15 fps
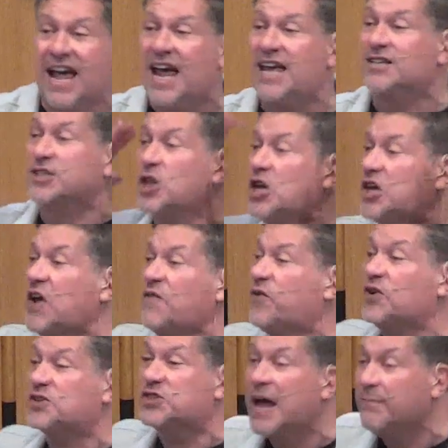He's looking
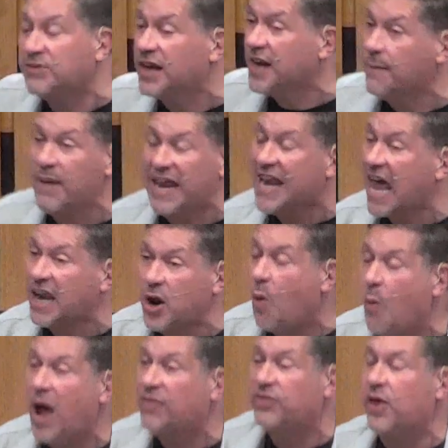for something. He may not know
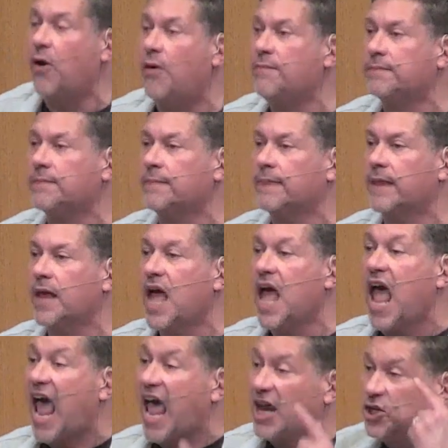what, though.
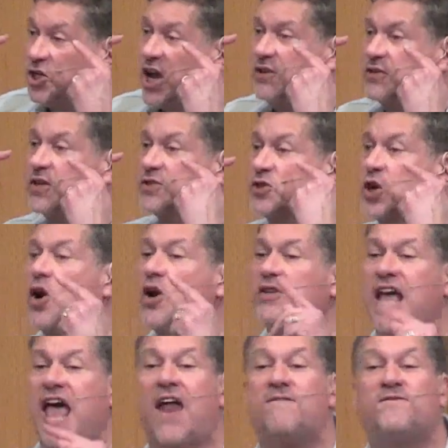And Jesus
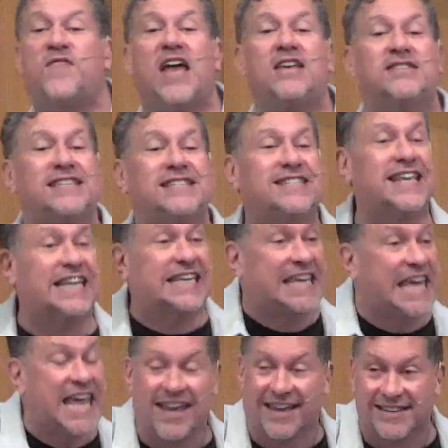turns and faces
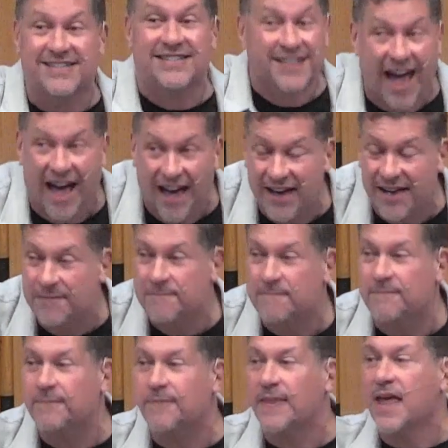Zacchaeus,
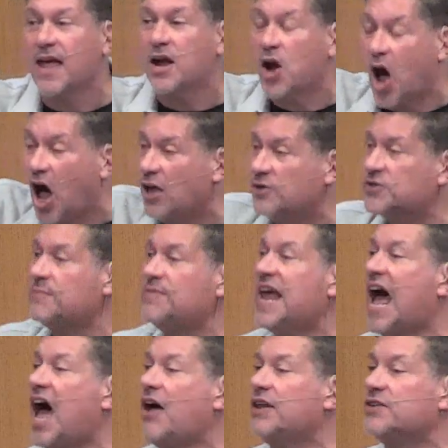calls him
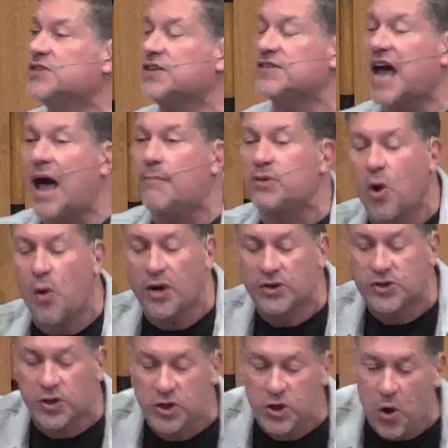down, and says, I'm going
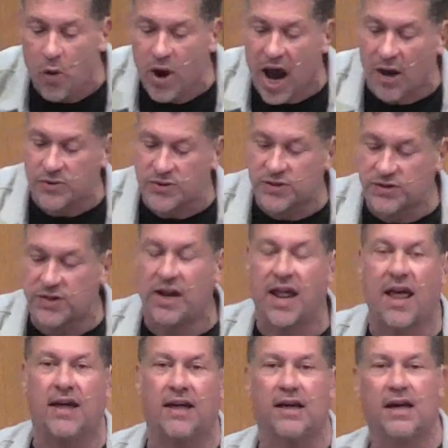to your house
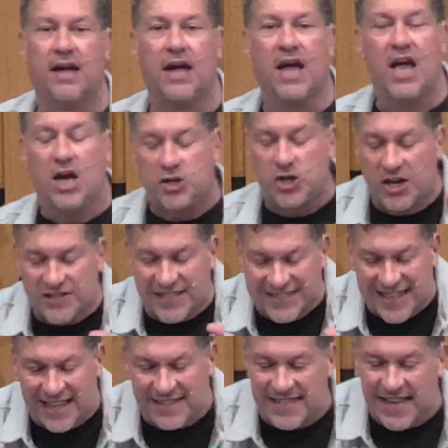today. Jesus
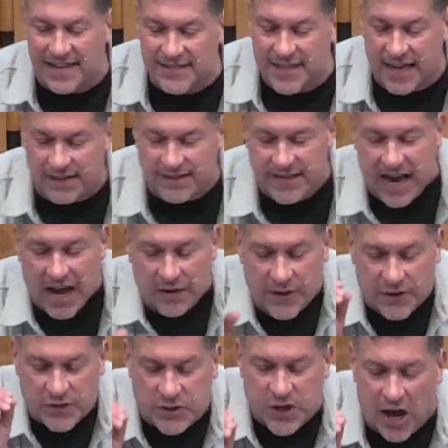then says this The
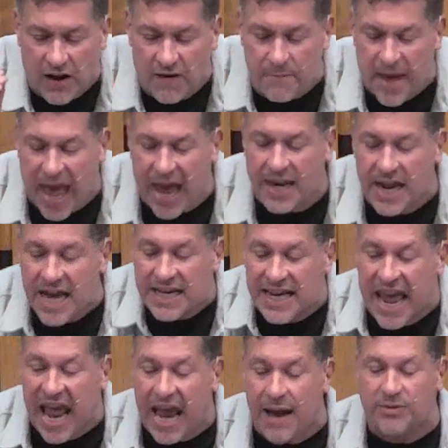Son of Man
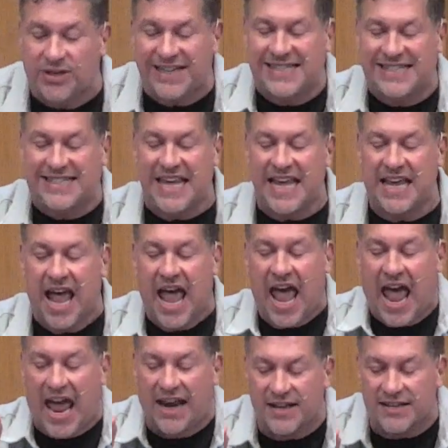came to seek
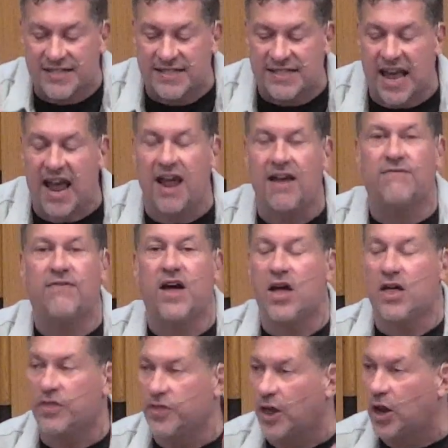and to save
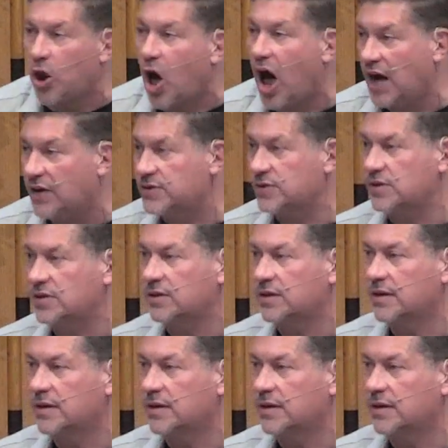the lost.